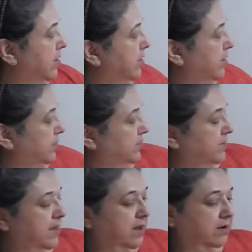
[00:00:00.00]
there's
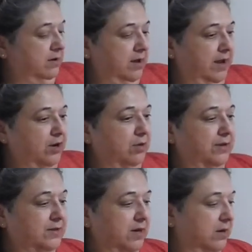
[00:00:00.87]
that. I know
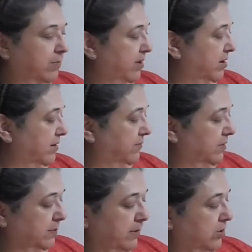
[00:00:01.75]
that's not going to be enough for
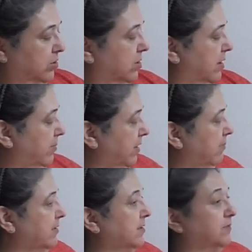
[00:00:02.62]
this big jar. I'm going to get
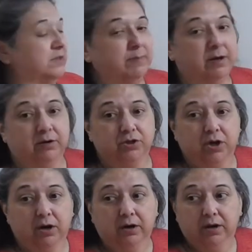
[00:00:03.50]
myself a smaller
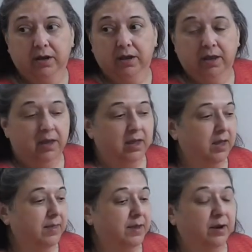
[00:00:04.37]
jar,
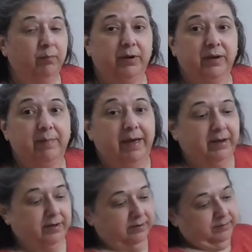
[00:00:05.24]
and then I'll bring you back.